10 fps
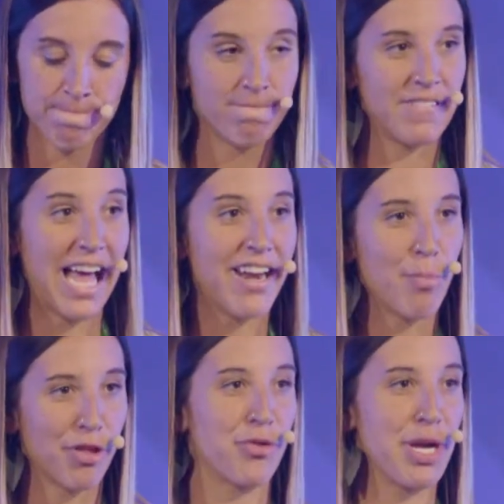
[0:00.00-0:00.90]
Lie number
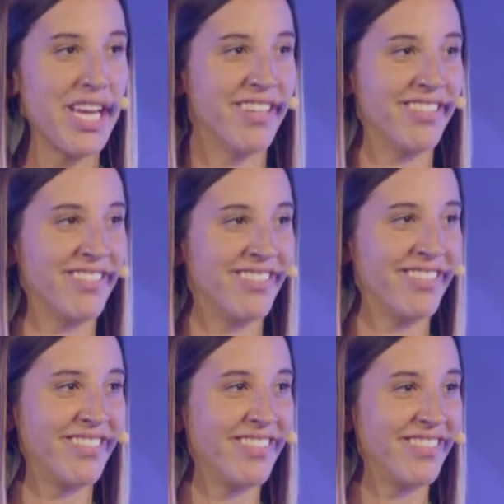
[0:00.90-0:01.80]
three
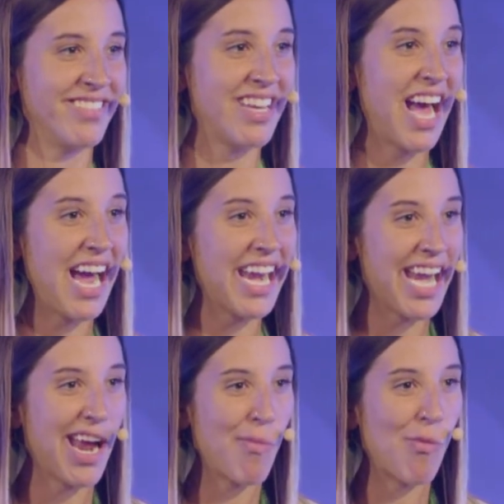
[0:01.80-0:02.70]
I
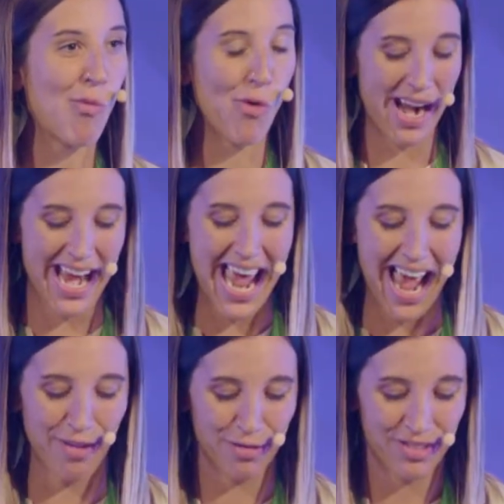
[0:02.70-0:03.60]
am what I have.